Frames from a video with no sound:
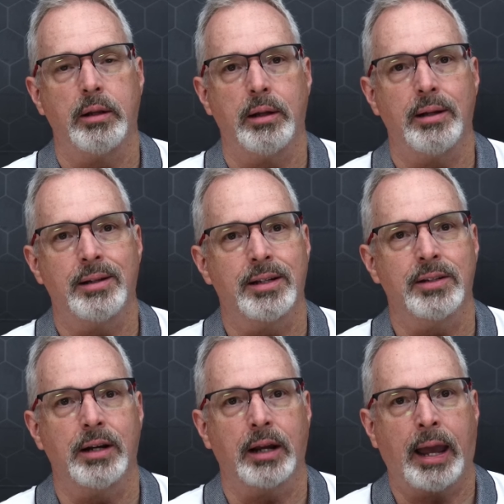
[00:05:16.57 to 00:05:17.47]
this
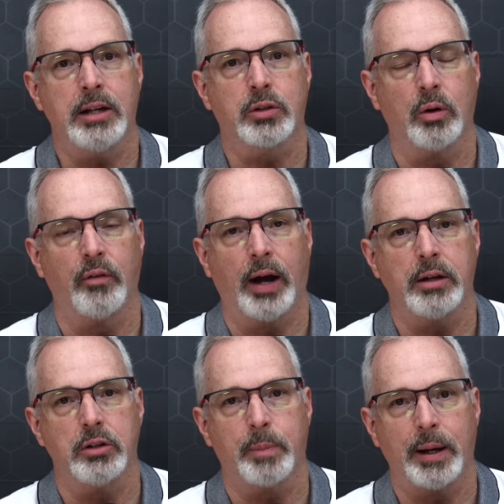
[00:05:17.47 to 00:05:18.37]
isn't a case where
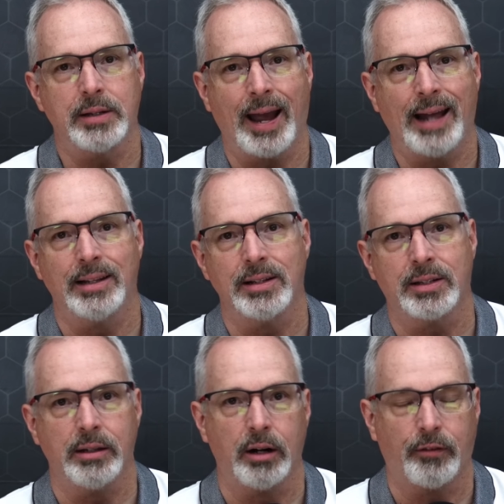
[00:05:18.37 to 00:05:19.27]
Value Space had this
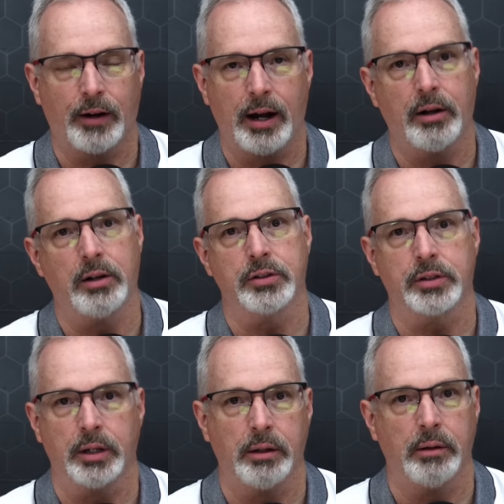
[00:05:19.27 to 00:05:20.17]
in their
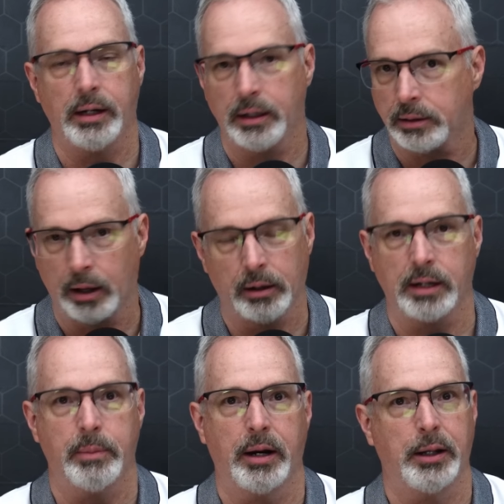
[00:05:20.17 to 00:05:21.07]
files and they didn't tell
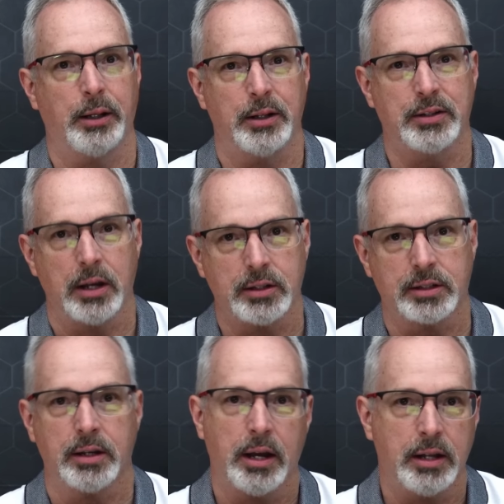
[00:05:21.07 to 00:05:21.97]
anybody. It's,
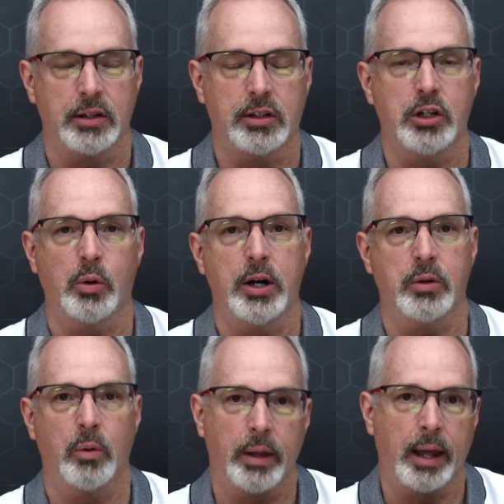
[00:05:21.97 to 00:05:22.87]
it's, it's a
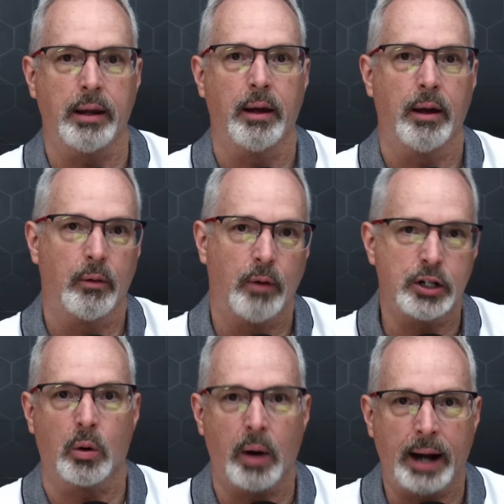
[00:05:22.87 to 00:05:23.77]
situation where they
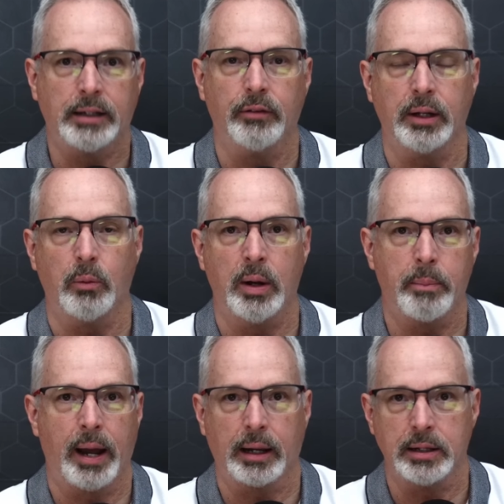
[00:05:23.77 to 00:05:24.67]
retroactively went
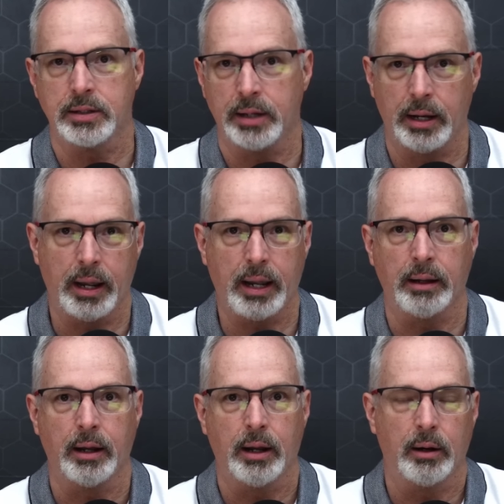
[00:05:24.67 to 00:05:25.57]
back and said,
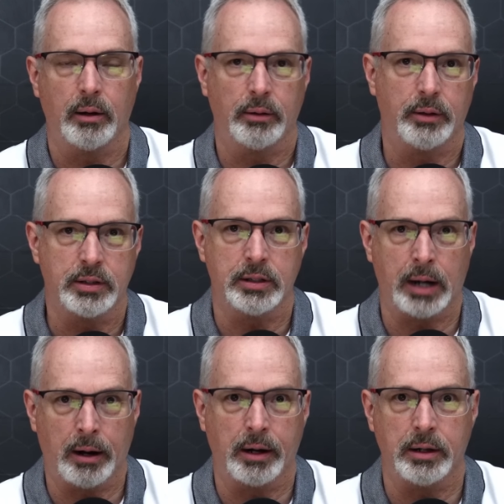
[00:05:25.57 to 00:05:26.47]
hey, this
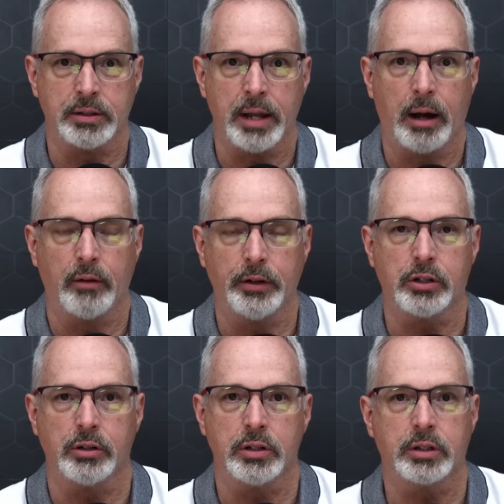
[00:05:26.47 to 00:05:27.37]
area is now of
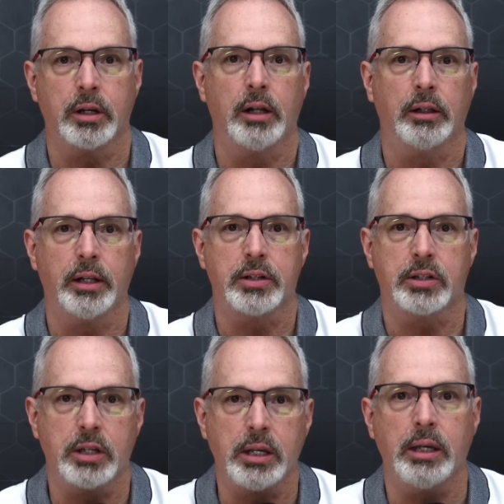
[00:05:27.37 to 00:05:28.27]
interest. Let's
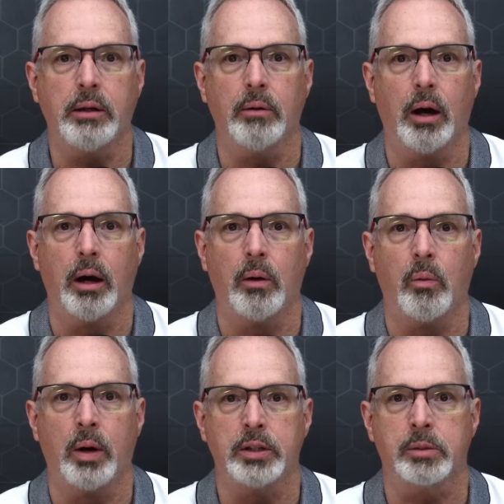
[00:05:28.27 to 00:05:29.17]
see uh,
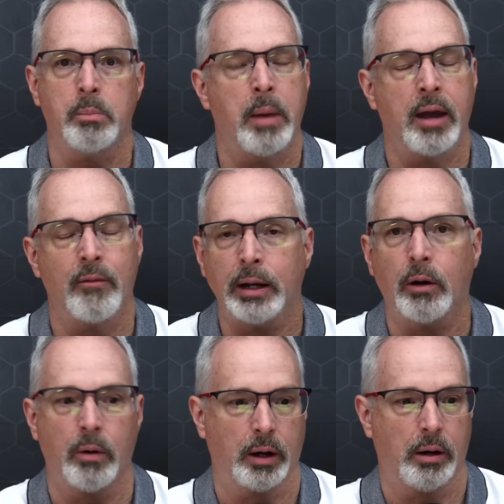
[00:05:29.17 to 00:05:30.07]
what may have been
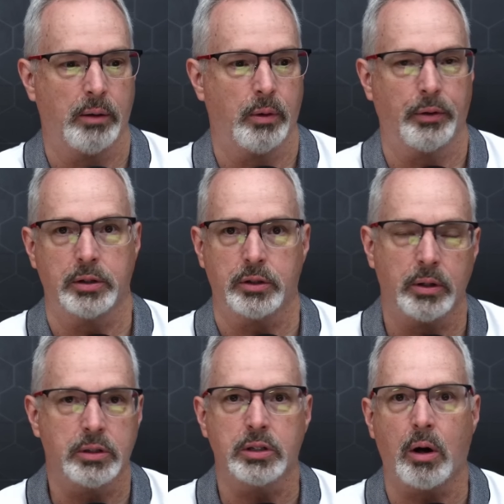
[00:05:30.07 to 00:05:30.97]
going on with it. So
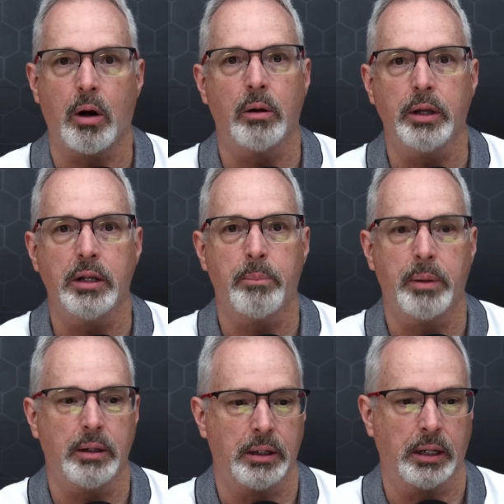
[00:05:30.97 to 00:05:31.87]
this is all
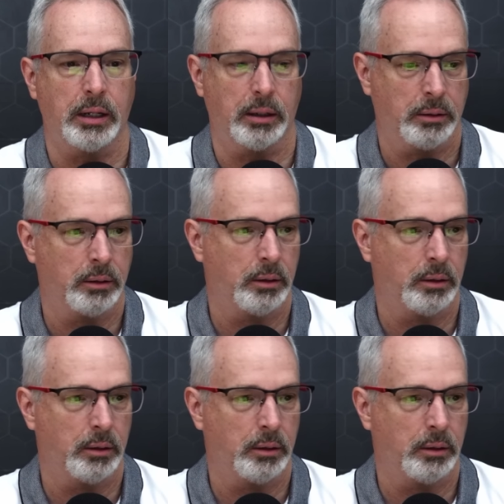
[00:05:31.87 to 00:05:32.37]
independent data.